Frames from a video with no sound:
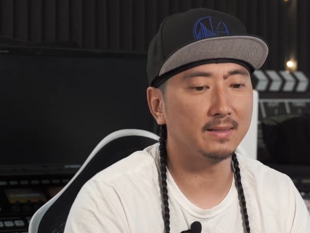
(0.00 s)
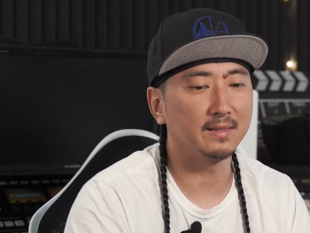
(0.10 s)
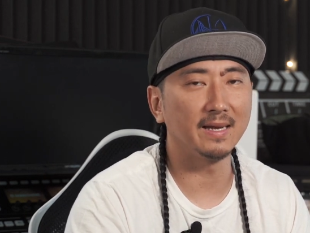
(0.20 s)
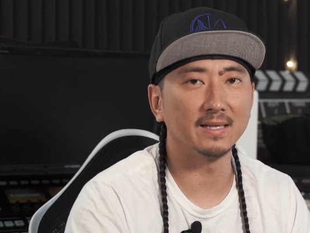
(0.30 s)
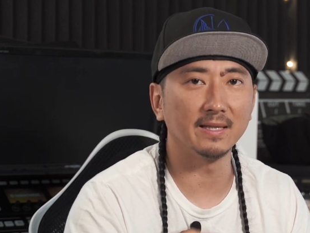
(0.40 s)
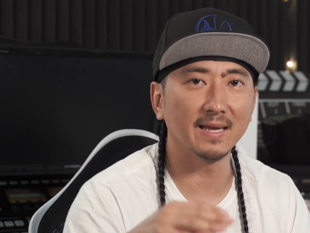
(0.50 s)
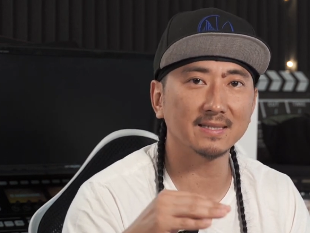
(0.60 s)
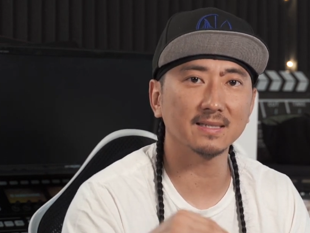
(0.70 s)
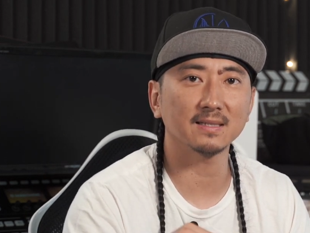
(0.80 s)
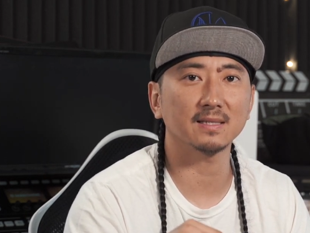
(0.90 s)
It
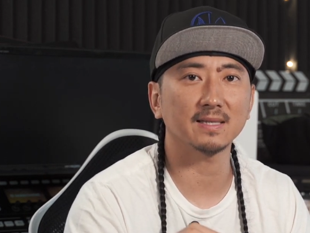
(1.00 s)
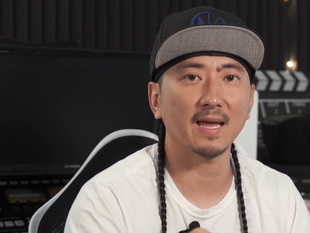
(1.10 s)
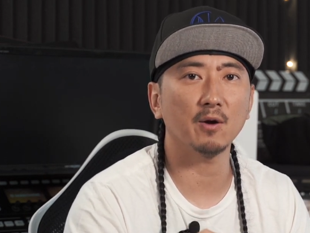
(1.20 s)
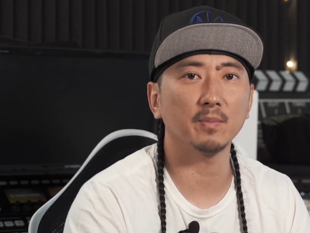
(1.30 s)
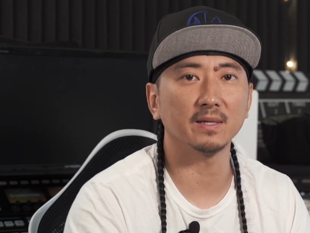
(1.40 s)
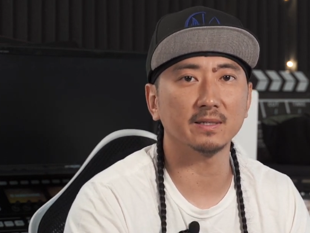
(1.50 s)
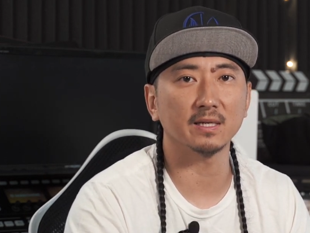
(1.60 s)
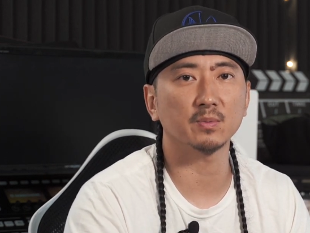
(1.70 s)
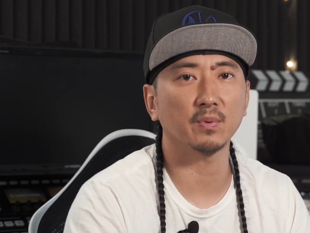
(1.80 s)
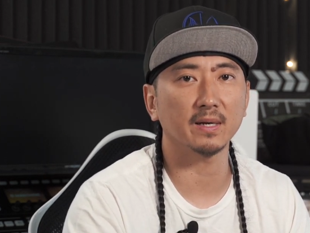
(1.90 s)
lessens the sound, but it
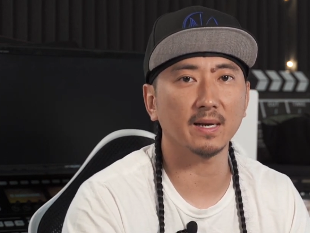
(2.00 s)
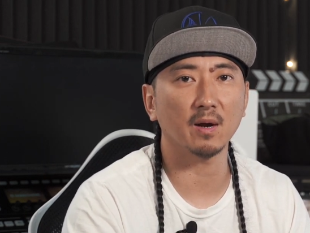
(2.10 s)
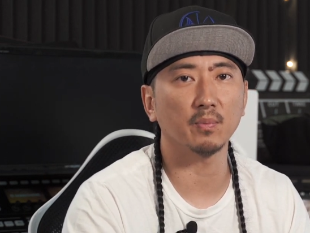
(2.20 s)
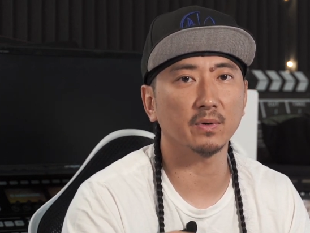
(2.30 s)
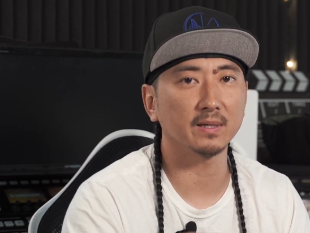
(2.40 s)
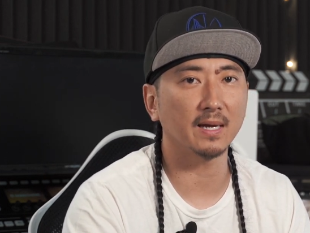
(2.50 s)
does spread it out pretty